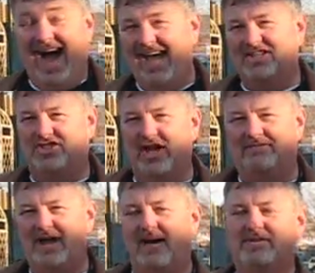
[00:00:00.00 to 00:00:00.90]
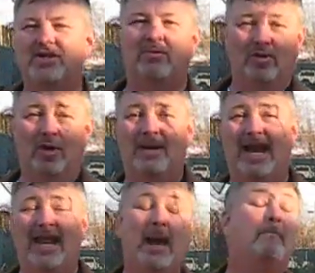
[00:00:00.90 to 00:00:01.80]
it's Jeff Thompson, your Bloomin
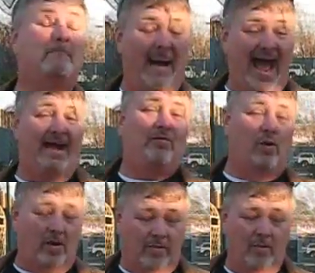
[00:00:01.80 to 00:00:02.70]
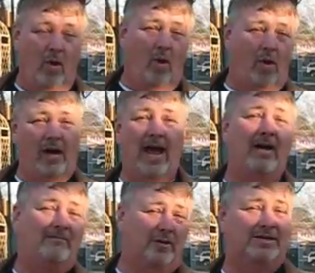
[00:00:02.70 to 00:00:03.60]
Idiot, back with more
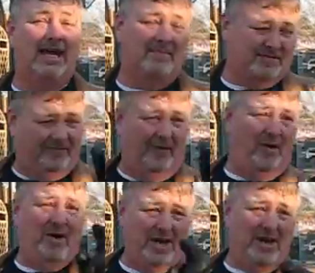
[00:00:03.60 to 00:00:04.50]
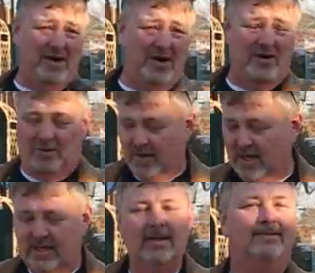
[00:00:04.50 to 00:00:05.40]
helpful tips for you.
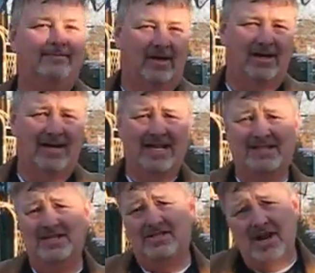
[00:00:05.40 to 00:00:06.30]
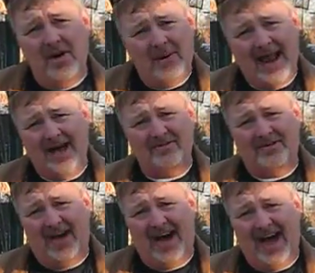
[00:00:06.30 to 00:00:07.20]
Is it snowing
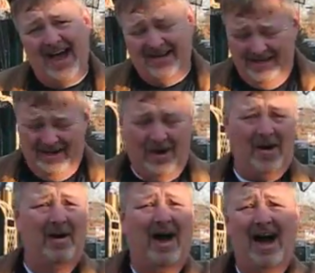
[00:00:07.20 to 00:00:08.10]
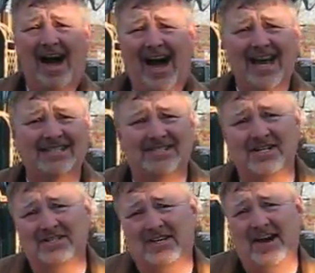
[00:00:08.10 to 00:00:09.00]
outside? Or ice
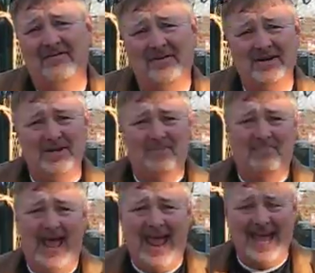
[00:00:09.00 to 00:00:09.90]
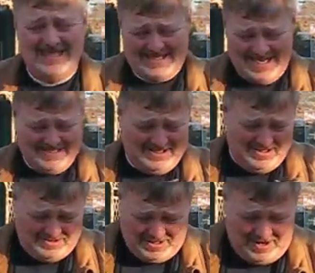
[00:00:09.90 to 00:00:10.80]
just covering your pansies and
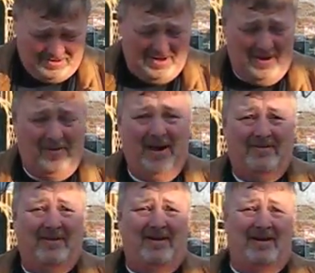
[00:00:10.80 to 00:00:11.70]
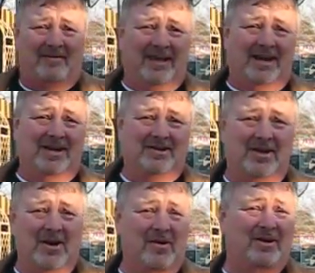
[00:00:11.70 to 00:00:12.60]
you don't know what they're ever going to
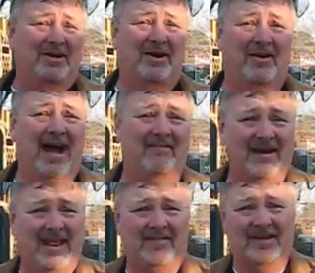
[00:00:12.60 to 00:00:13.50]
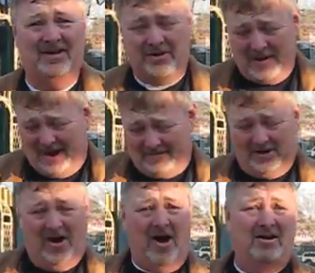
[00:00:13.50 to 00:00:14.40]
do, and you don't have anything to do out in
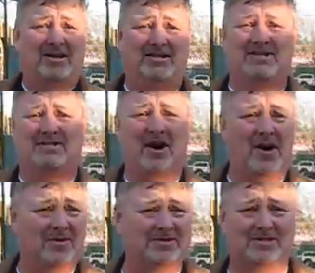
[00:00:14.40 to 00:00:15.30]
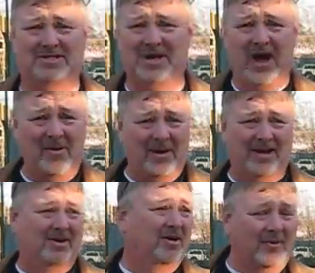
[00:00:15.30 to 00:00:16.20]
the garden because it's cold and snowy,
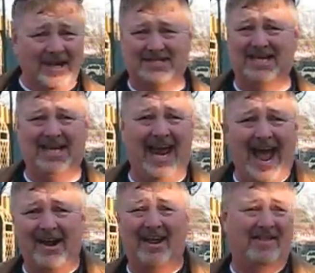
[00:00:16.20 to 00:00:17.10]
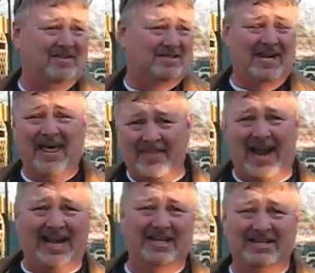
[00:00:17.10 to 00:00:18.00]
and who wants to get out and there's nothing
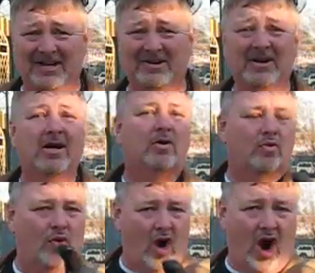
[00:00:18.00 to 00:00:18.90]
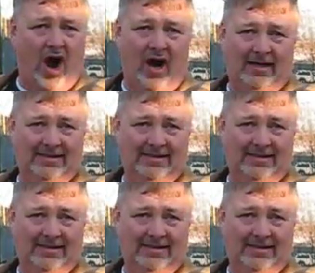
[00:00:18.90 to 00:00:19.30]
I can do? Wrong.